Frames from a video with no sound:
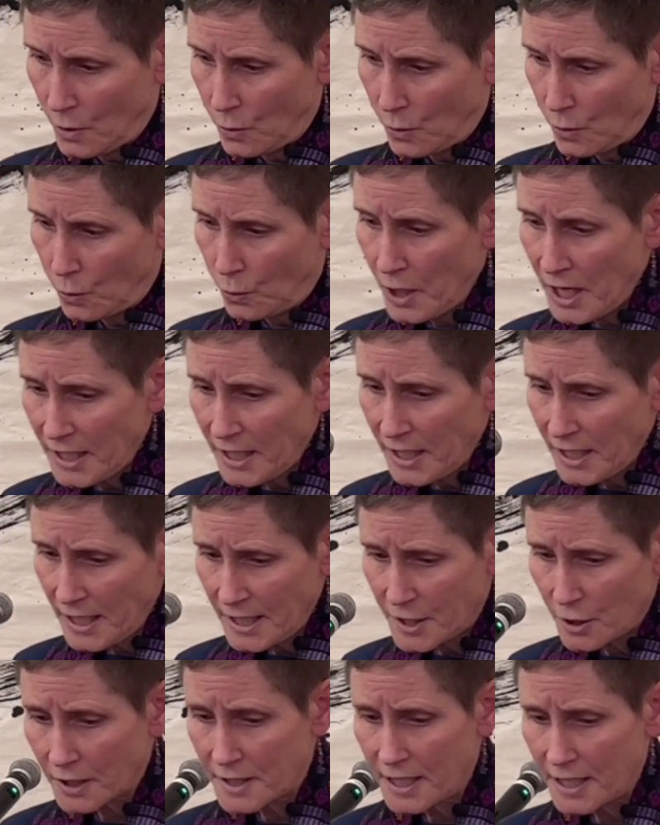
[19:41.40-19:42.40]
We need
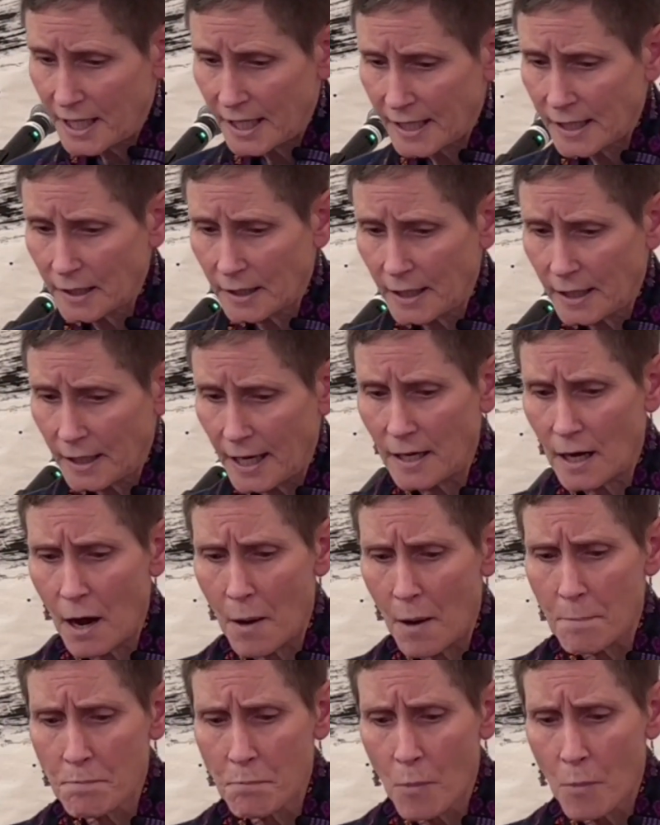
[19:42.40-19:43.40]
to articulate
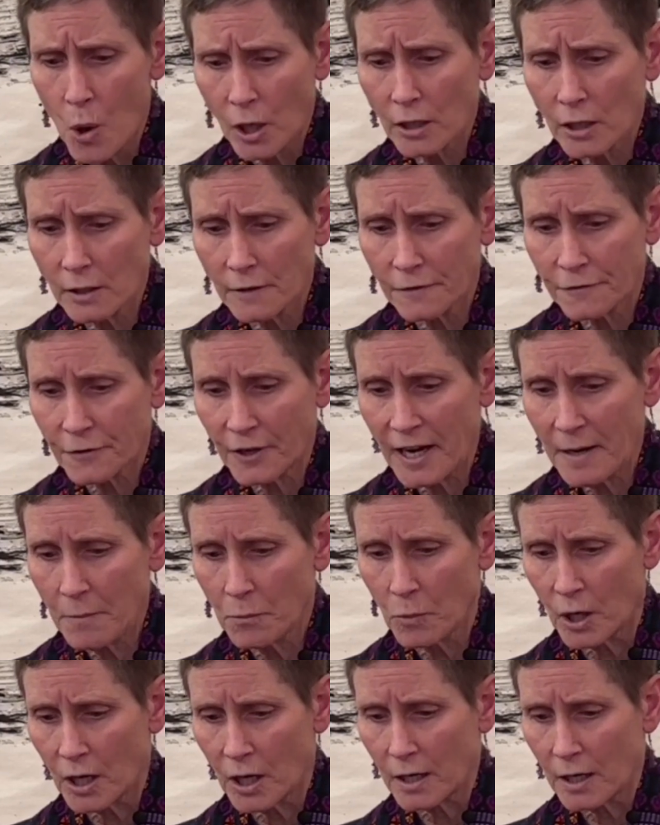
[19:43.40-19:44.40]
a moral
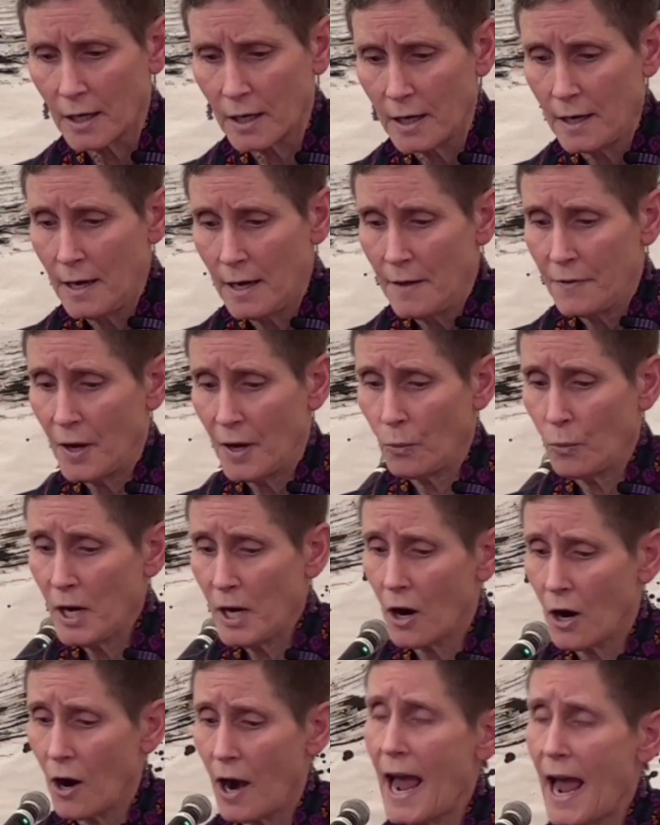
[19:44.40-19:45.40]
framework that
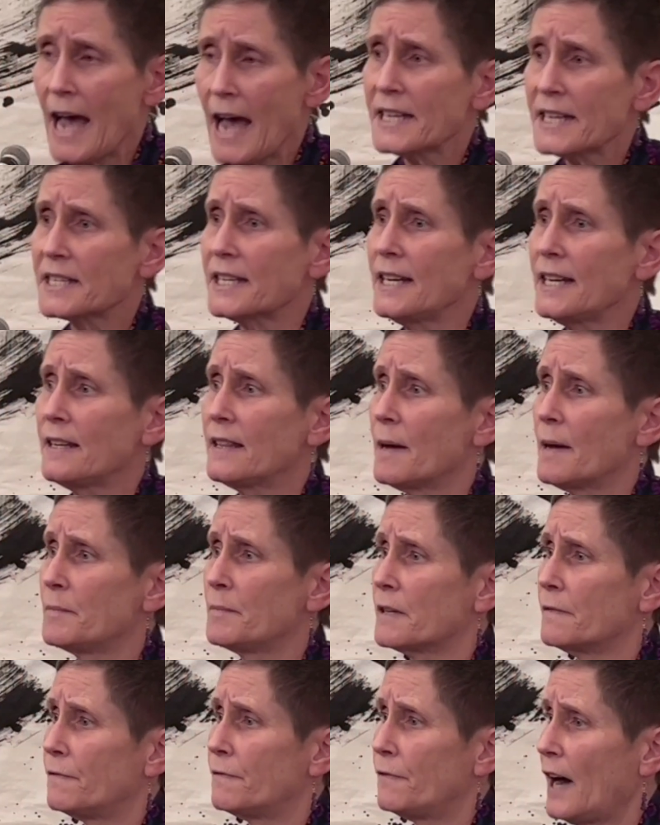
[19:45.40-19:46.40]
we are asking
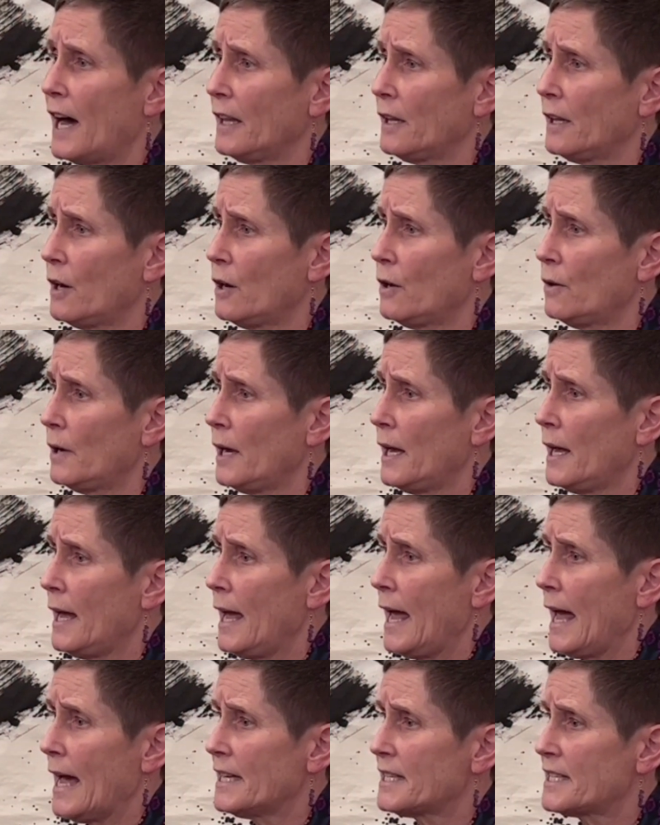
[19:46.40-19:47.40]
them to follow
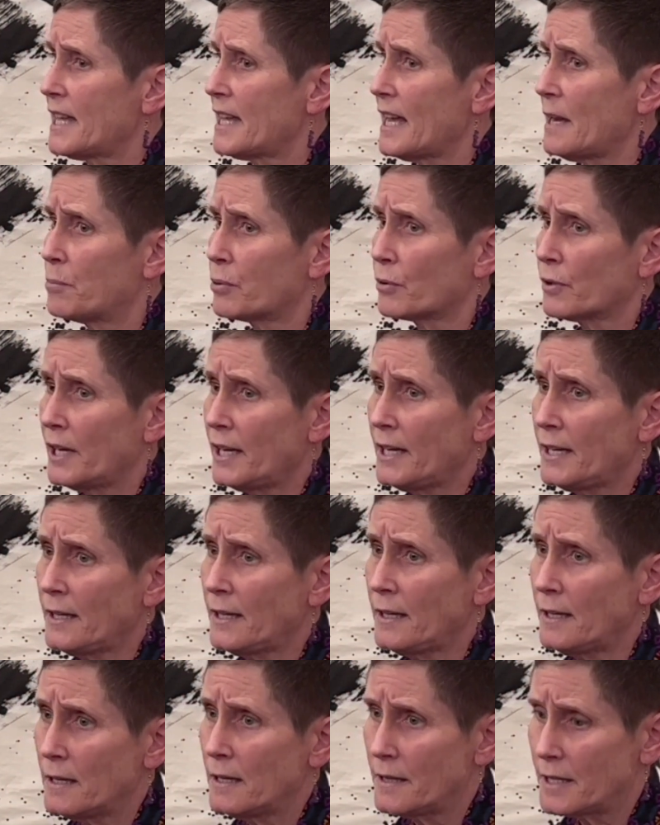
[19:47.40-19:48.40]
as they
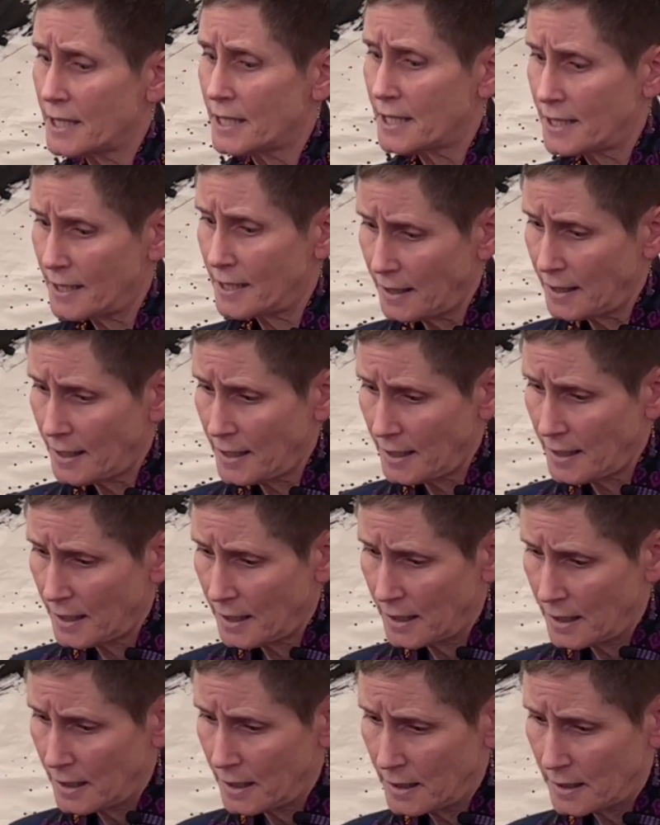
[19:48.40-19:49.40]
bring the
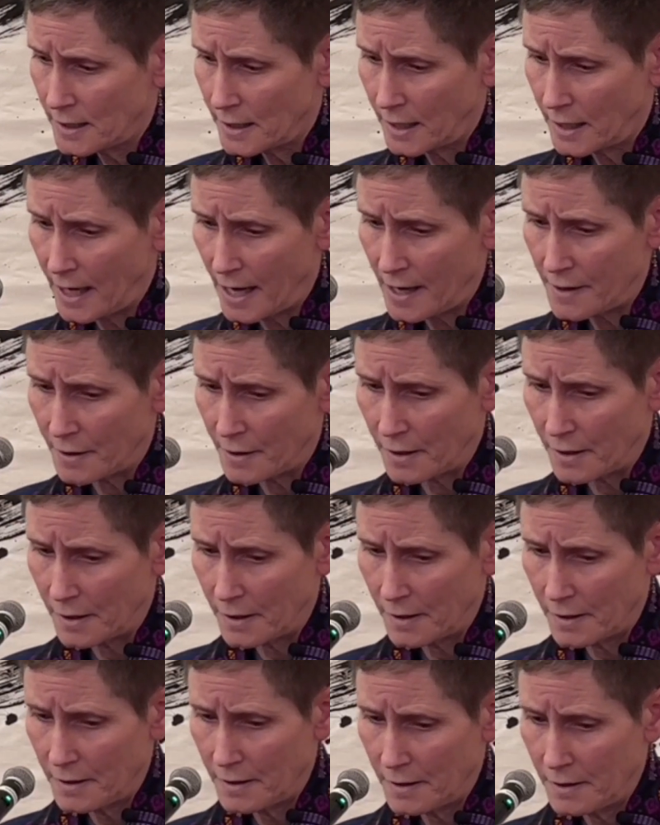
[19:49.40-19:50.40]
city together.